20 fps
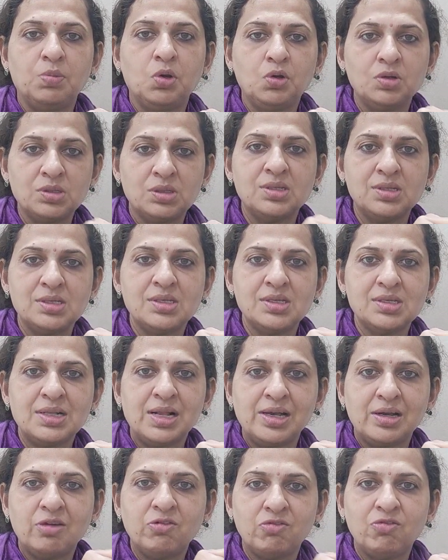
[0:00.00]
because this is
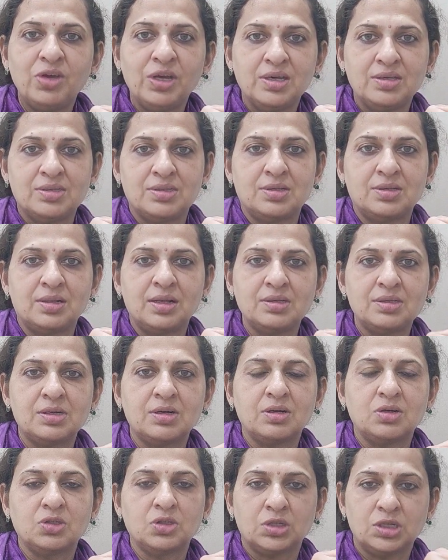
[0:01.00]
like a fixed
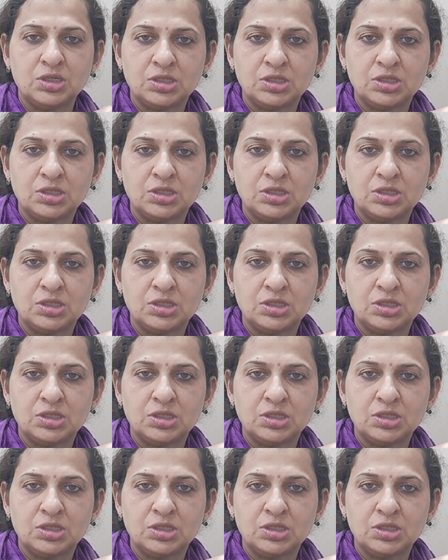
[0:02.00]
structure.